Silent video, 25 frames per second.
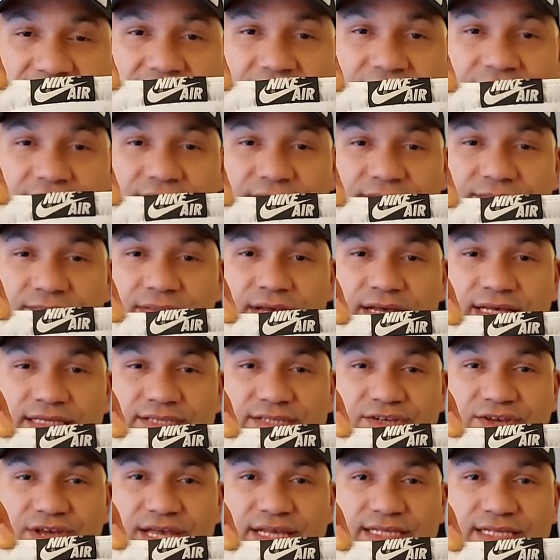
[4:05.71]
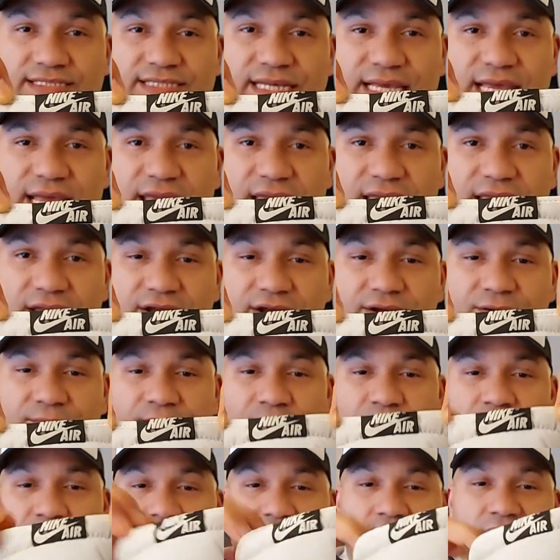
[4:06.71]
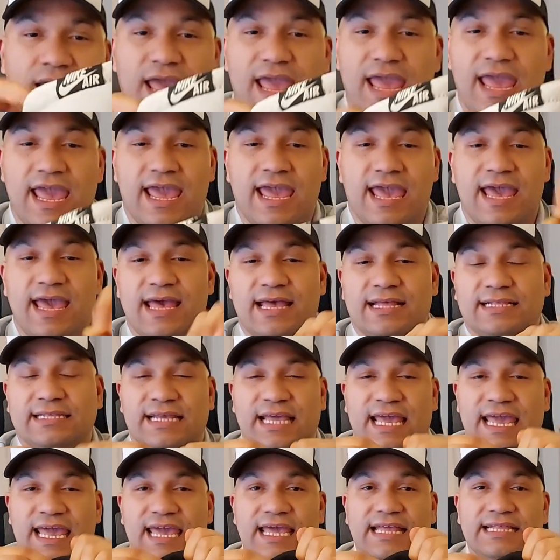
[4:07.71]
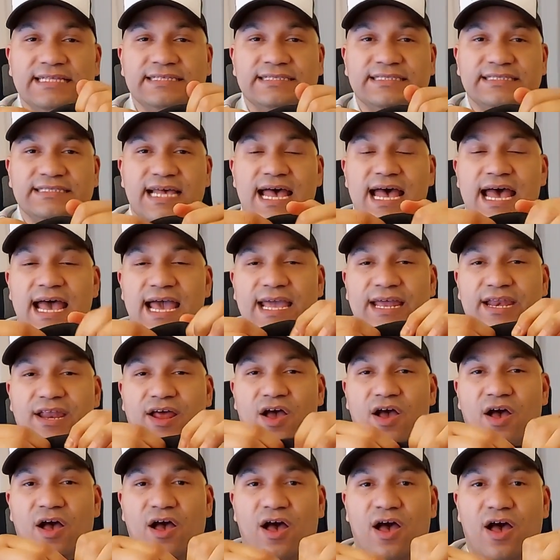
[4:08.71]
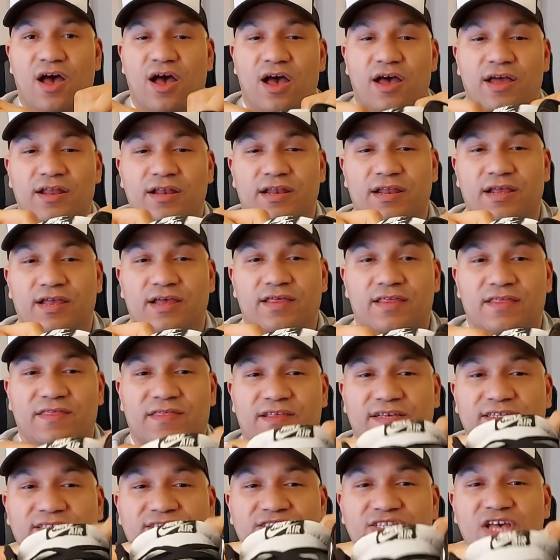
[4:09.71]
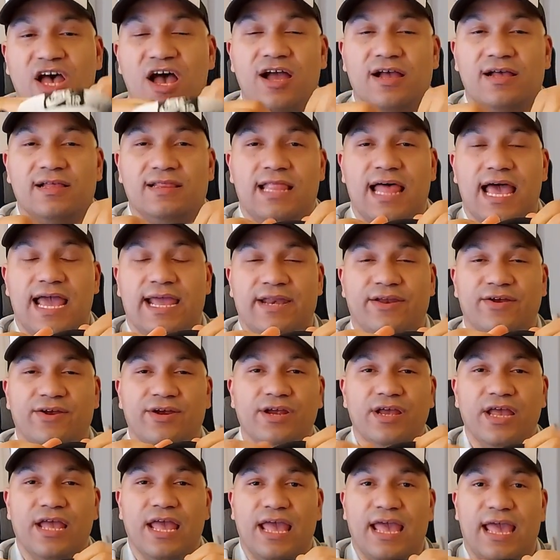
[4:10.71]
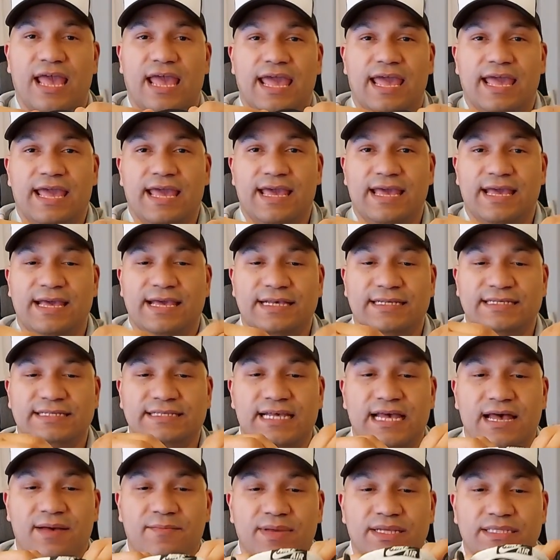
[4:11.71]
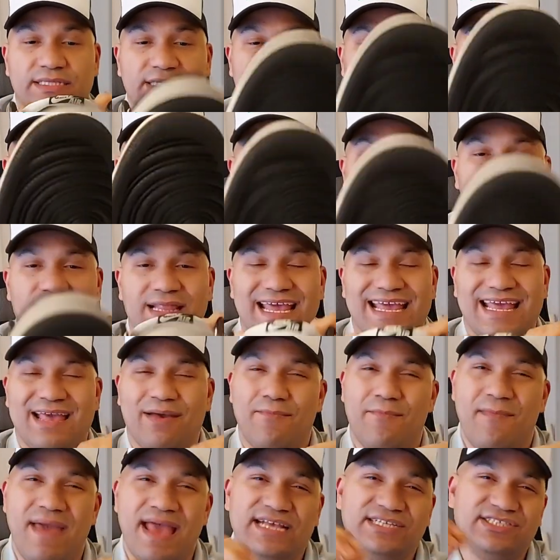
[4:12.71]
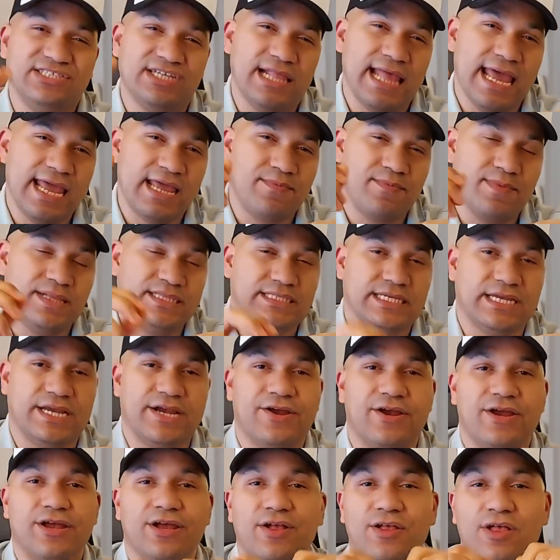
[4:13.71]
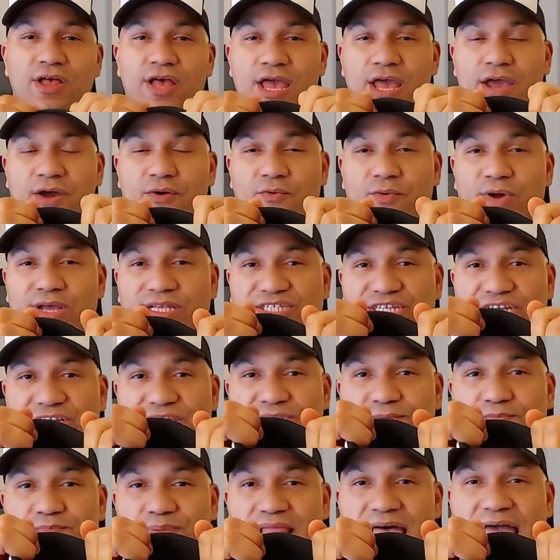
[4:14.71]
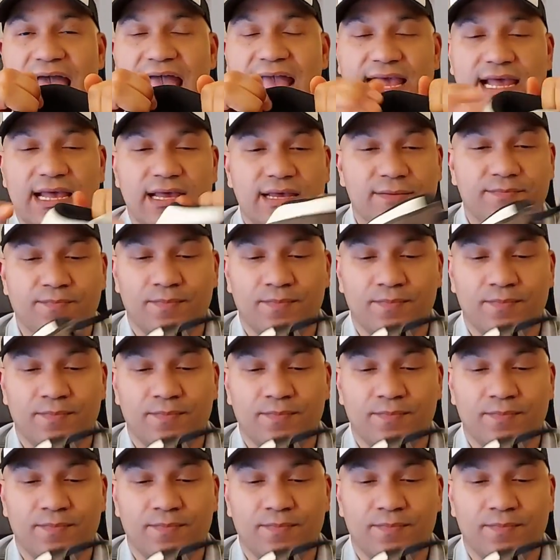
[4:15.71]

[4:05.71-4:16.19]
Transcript: Air, as you can see here. And inside on the sock liner is a material, like a mesh-like material, which is black.